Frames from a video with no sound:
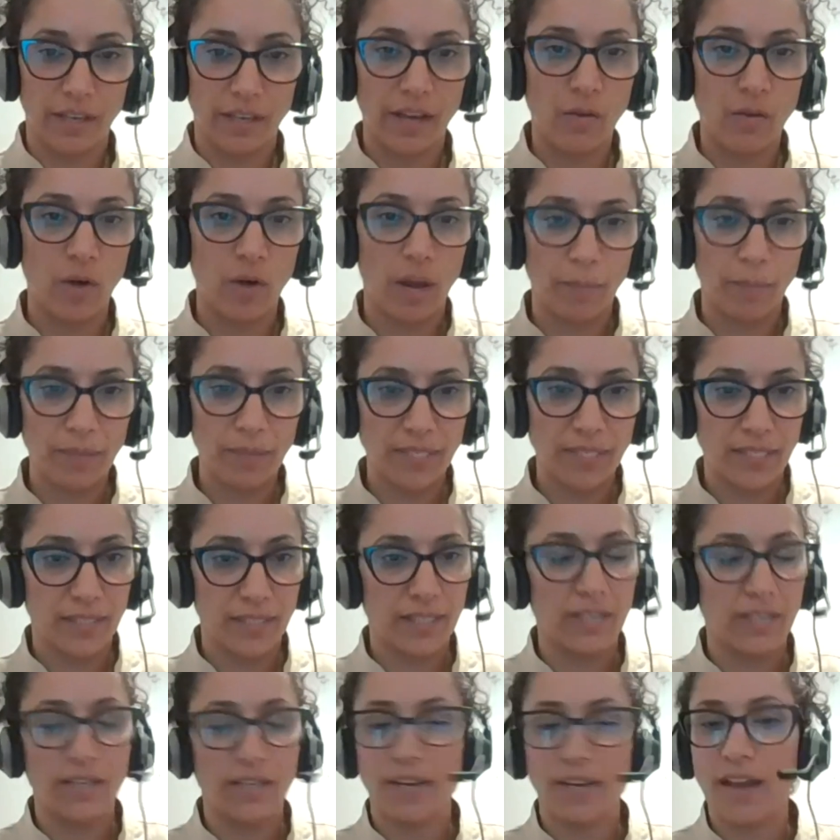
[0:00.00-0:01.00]
regular
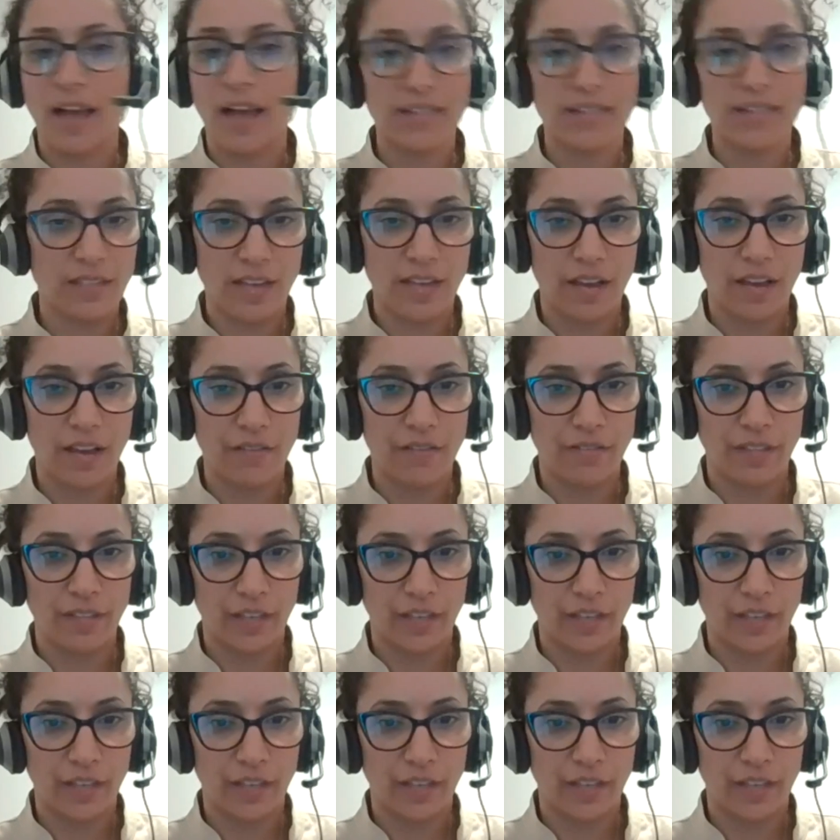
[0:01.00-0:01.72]
B16 that doesn't have